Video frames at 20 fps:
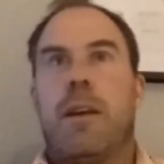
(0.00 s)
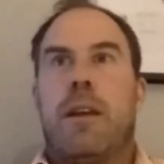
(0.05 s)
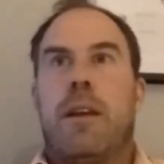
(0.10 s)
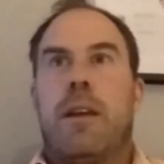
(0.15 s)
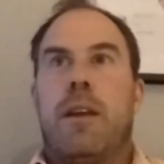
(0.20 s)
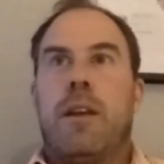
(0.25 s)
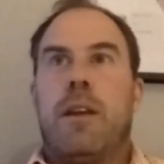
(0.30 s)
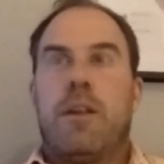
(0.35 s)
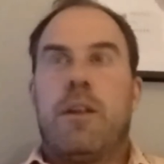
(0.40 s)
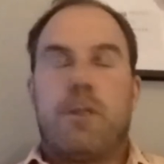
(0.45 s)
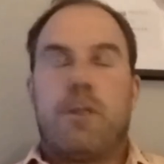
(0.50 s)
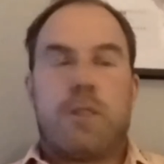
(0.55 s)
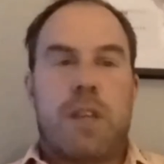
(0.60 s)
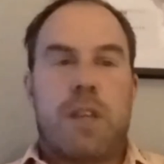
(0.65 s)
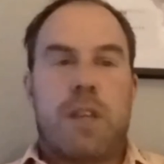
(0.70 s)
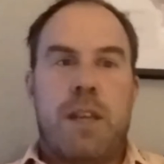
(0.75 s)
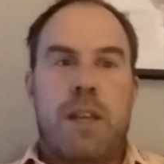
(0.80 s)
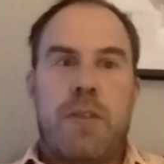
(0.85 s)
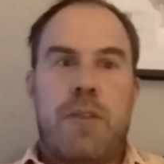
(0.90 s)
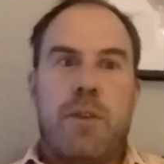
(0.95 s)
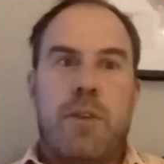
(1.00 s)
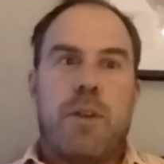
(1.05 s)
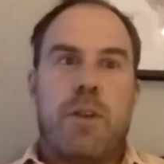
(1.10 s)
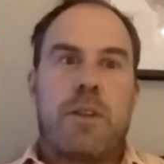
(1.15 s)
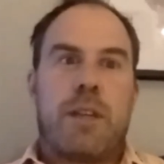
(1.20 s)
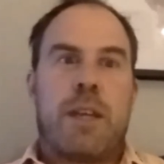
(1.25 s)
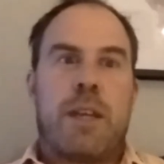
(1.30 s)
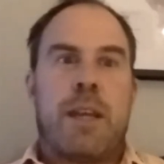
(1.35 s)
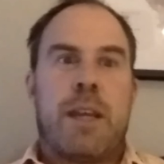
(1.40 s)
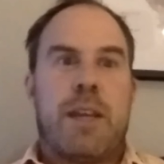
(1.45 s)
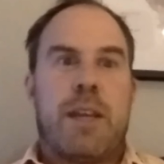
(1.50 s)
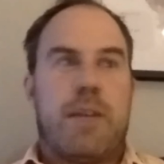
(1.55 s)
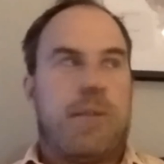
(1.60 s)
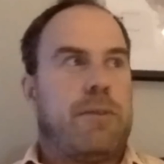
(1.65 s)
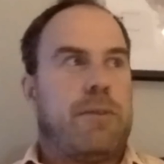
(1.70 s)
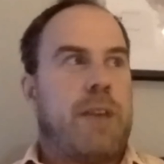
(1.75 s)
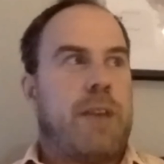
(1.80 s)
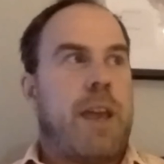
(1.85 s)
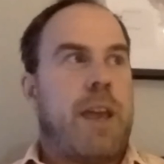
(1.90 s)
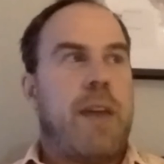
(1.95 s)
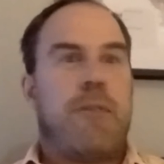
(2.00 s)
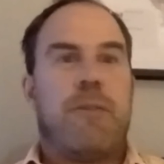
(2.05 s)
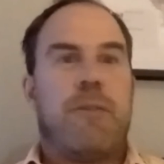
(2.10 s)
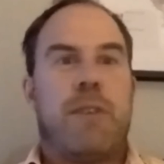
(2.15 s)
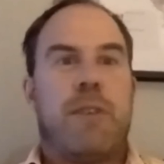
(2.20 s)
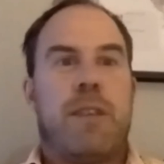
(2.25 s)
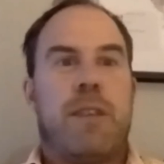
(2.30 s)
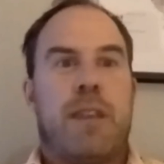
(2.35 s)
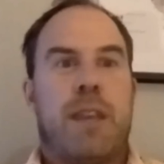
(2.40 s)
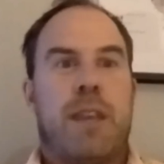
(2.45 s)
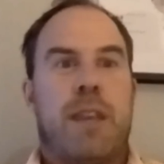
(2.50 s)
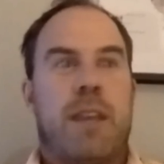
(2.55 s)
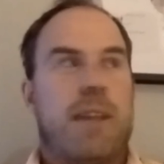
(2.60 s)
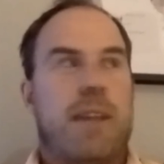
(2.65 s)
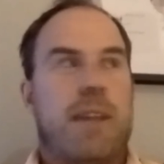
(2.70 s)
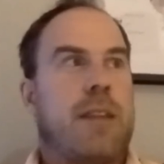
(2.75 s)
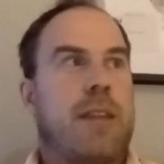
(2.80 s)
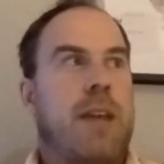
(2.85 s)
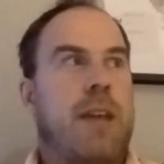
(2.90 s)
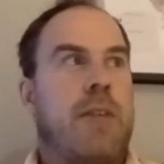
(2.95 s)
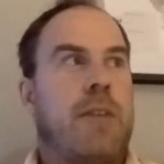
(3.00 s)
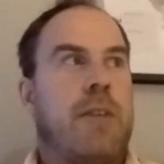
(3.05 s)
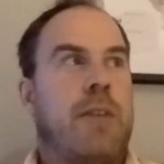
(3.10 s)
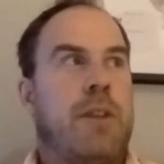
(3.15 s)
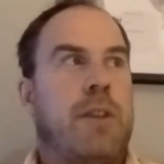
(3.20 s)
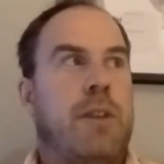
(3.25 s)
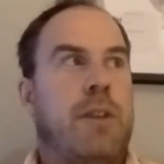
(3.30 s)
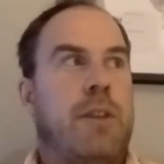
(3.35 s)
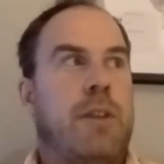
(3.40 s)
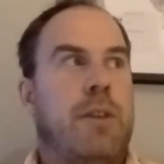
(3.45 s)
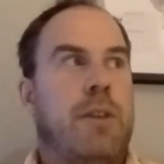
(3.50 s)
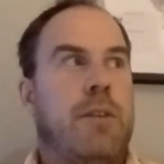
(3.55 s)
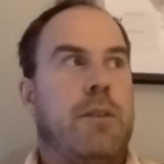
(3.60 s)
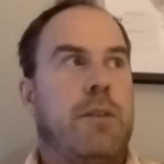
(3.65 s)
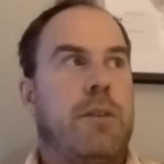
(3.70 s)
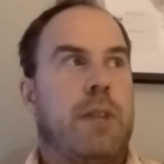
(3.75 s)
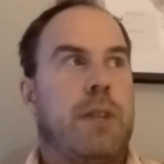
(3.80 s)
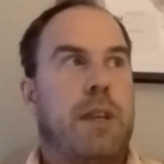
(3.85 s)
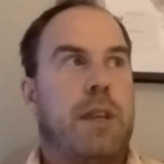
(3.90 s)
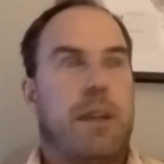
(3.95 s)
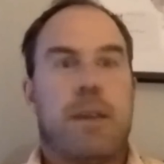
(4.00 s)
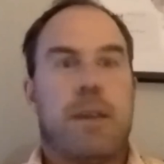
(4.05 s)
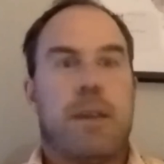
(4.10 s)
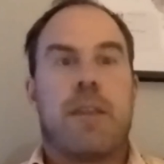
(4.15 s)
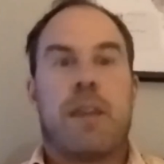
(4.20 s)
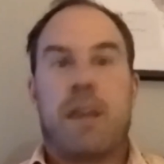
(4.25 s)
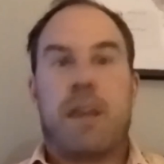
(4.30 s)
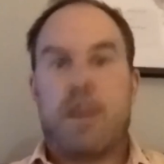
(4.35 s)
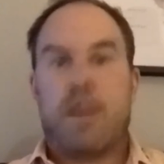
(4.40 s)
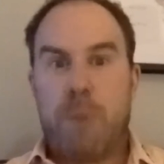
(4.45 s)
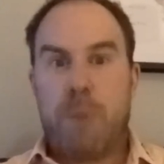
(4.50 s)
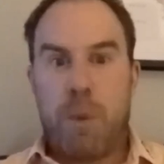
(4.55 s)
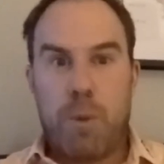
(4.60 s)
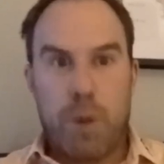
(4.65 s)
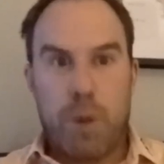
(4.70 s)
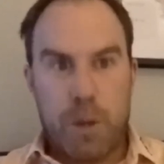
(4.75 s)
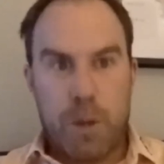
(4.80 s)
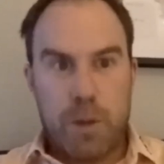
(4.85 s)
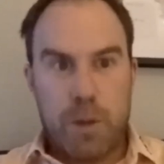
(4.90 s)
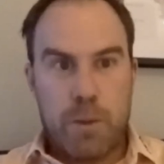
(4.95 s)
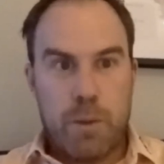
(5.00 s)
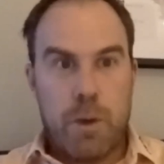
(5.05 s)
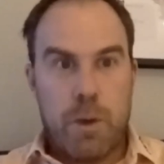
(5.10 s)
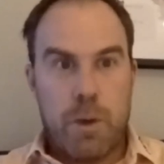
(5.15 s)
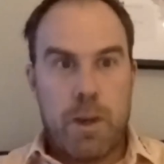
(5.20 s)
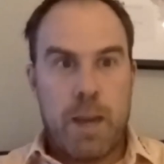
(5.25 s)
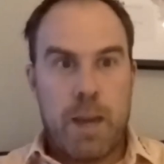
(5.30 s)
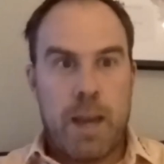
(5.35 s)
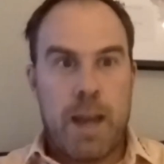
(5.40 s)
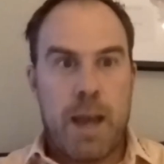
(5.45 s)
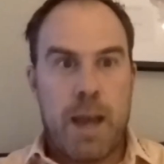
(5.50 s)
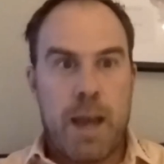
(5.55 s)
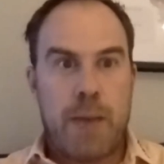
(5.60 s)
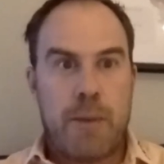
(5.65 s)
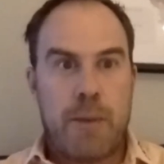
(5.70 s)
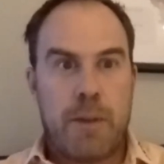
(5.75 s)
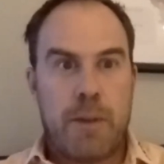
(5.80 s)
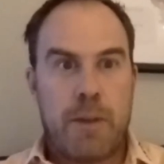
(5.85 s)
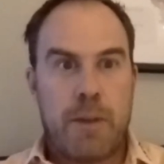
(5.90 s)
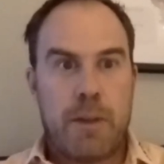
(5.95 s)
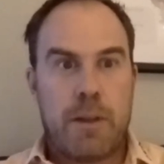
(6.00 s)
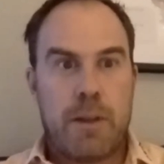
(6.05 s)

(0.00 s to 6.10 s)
you know, and you've got to kind of everything is telling you like think about what what can happen,